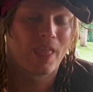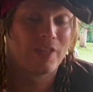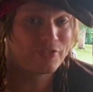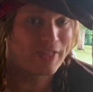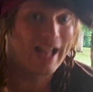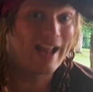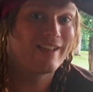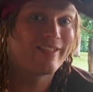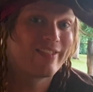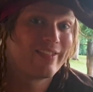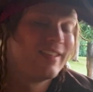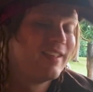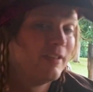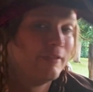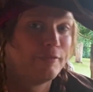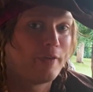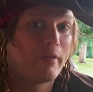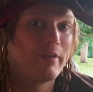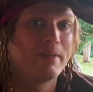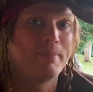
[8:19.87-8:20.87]
That's
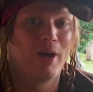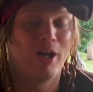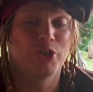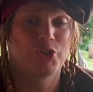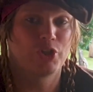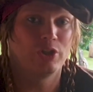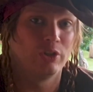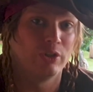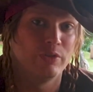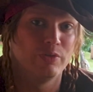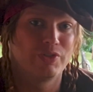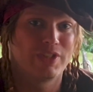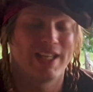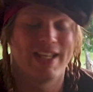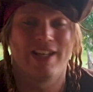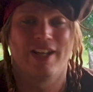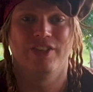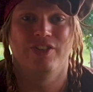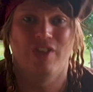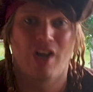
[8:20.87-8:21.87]
very much Loot
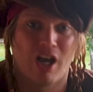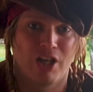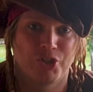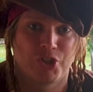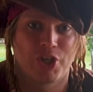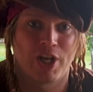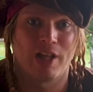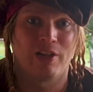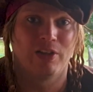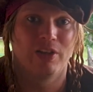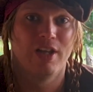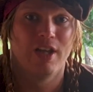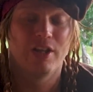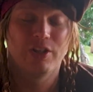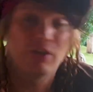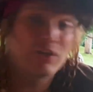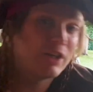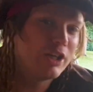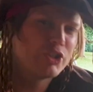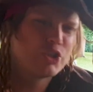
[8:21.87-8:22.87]
in a nutshell.
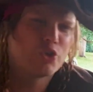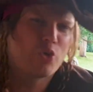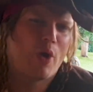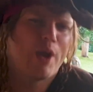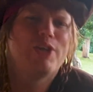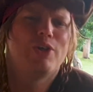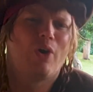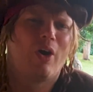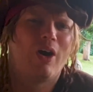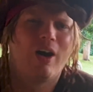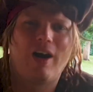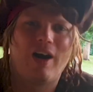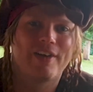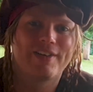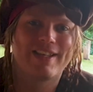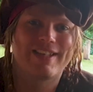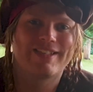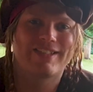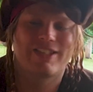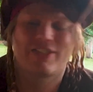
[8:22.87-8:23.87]
You're going to try your
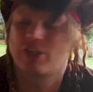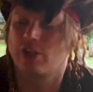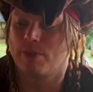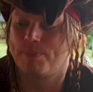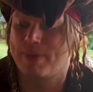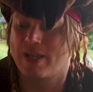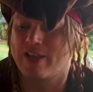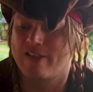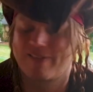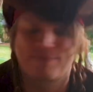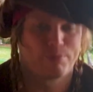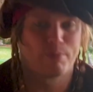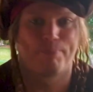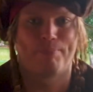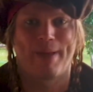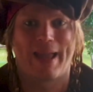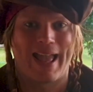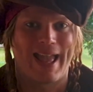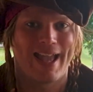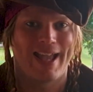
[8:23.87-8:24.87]
hardest to be as
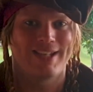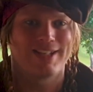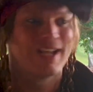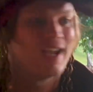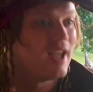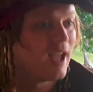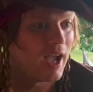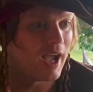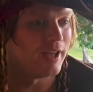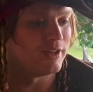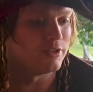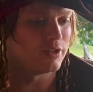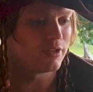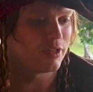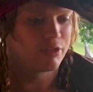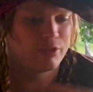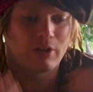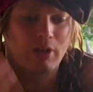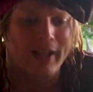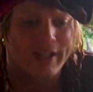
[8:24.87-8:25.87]
prepared and
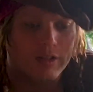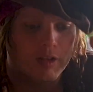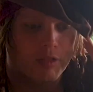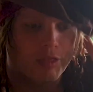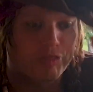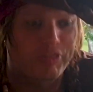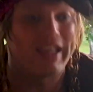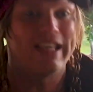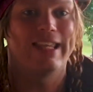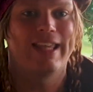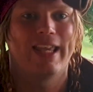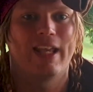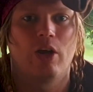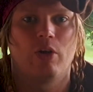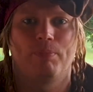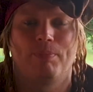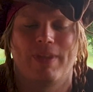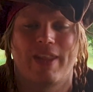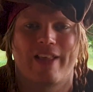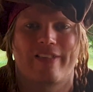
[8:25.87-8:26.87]
thinking
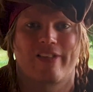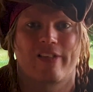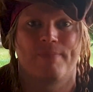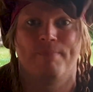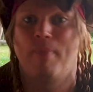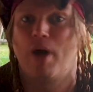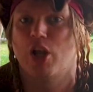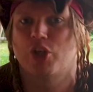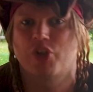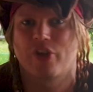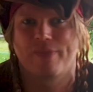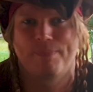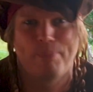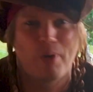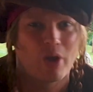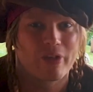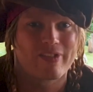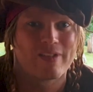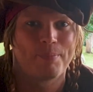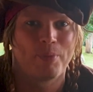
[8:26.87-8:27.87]
on this as much as
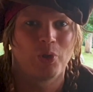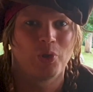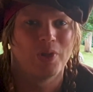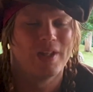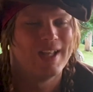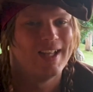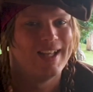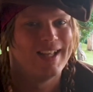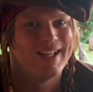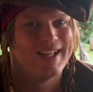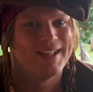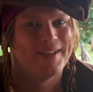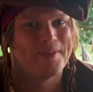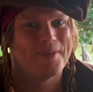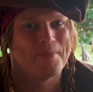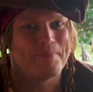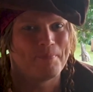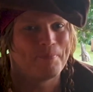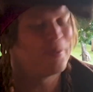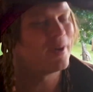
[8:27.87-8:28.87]
possible,
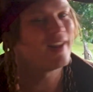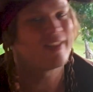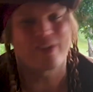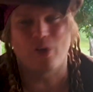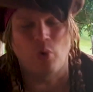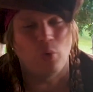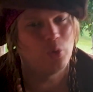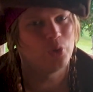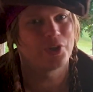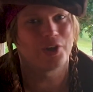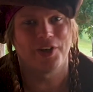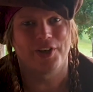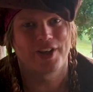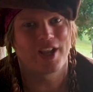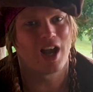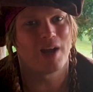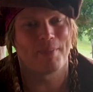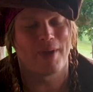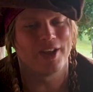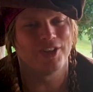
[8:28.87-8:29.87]
but it's all going to
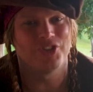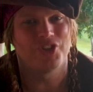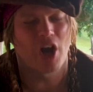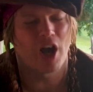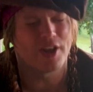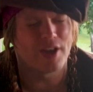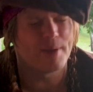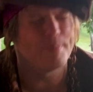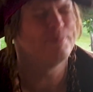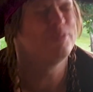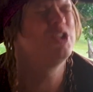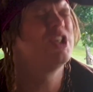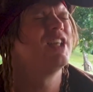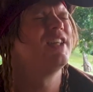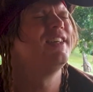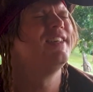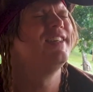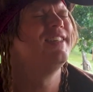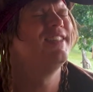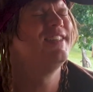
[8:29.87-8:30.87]
come undone
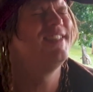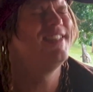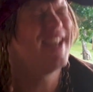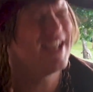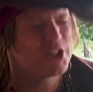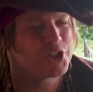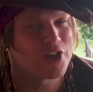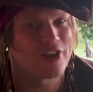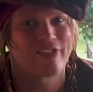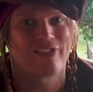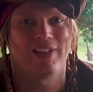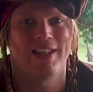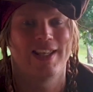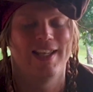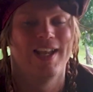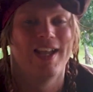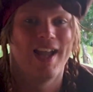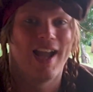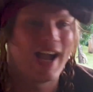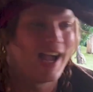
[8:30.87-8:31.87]

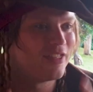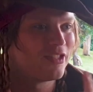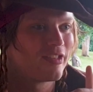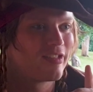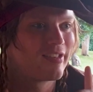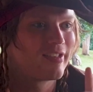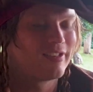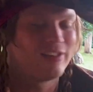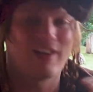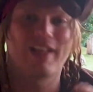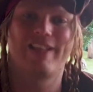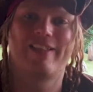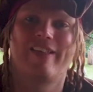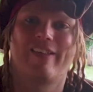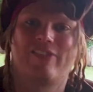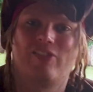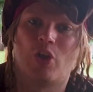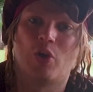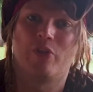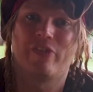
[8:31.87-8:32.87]
deliciously at the
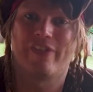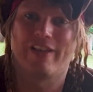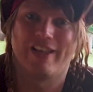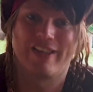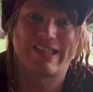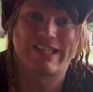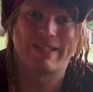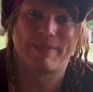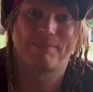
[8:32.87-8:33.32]
slightest notice.